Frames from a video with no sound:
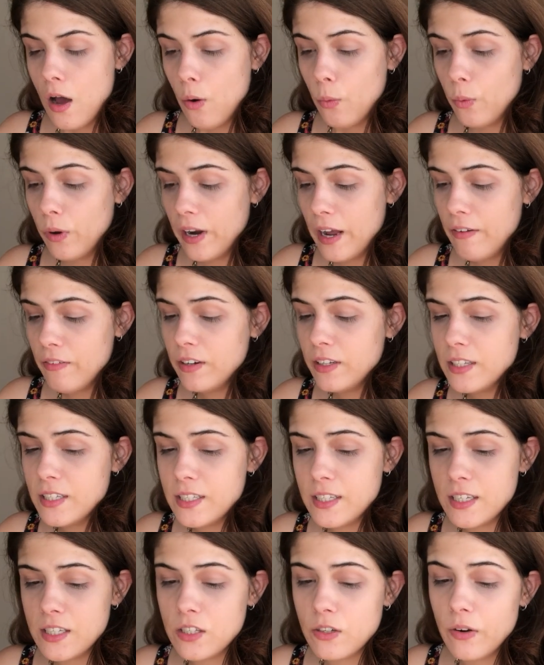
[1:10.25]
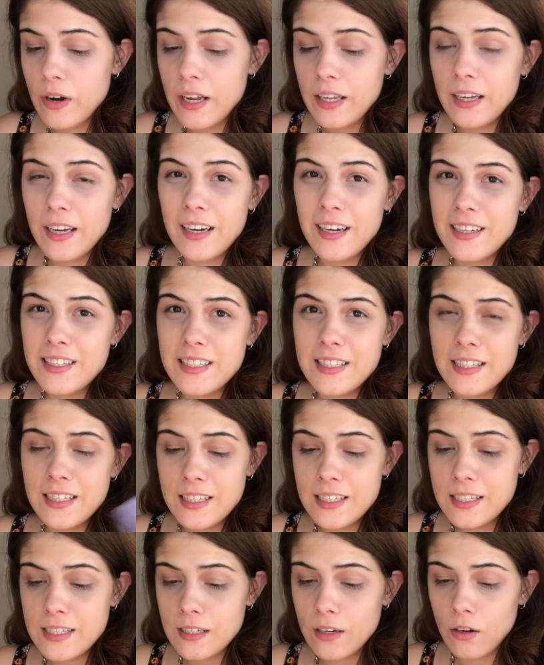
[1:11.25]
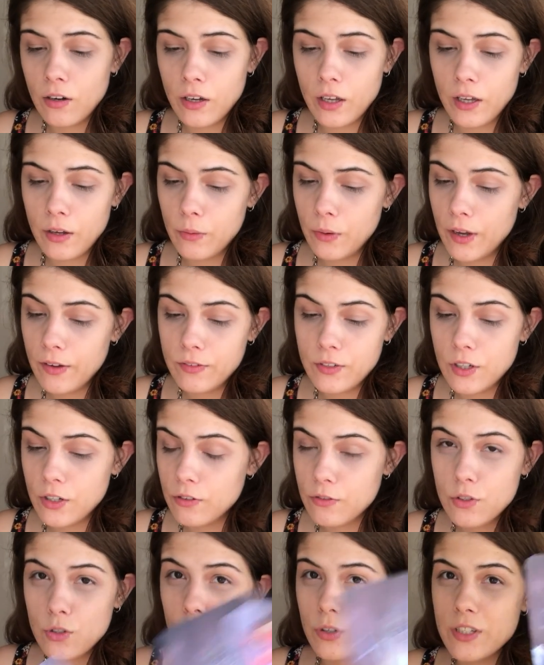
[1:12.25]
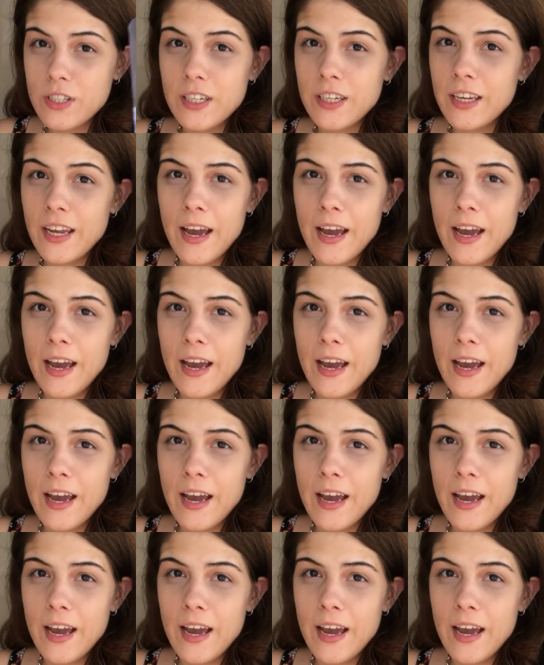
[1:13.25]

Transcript: Whatever this is, all right guys, this, okay, we have Ten of Swords here.